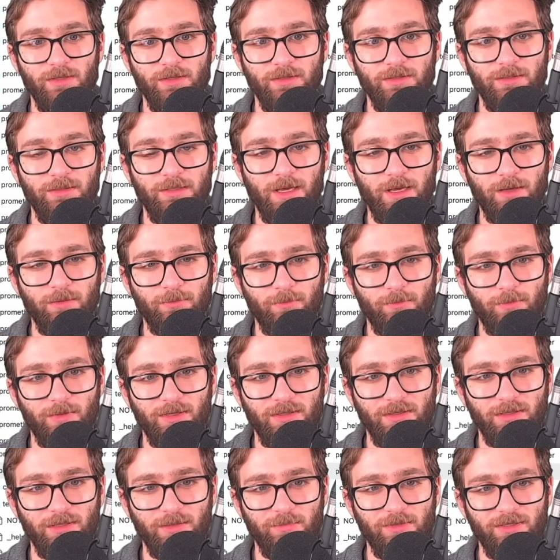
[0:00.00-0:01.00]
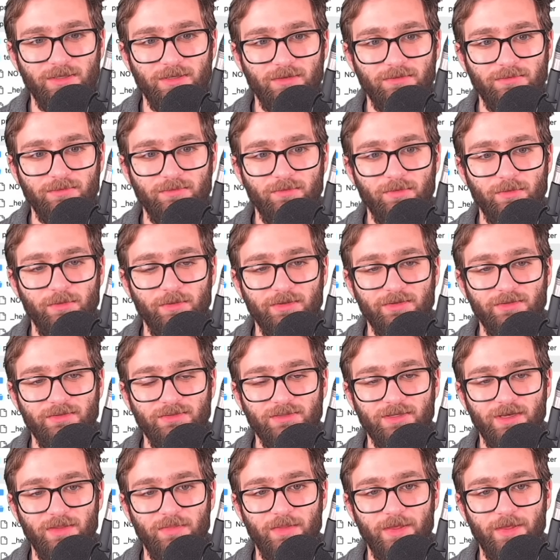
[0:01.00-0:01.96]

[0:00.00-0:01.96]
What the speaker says: Not really, because if you look inside